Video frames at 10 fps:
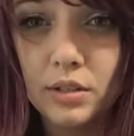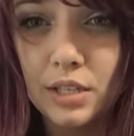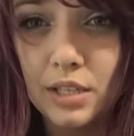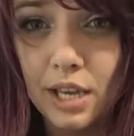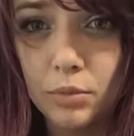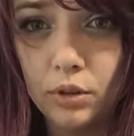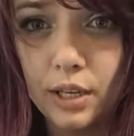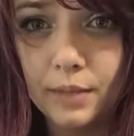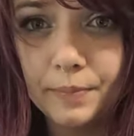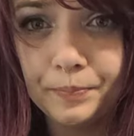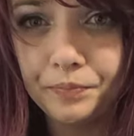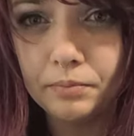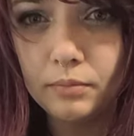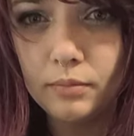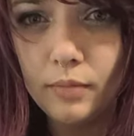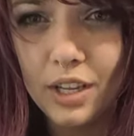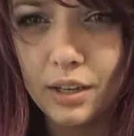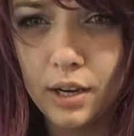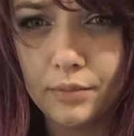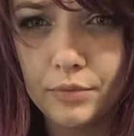stable in
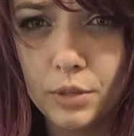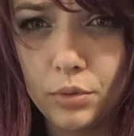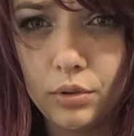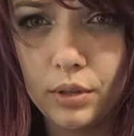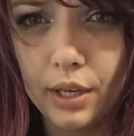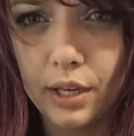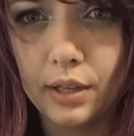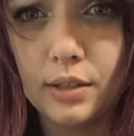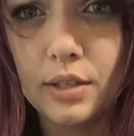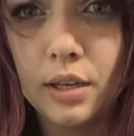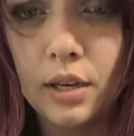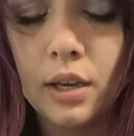and comfortable, and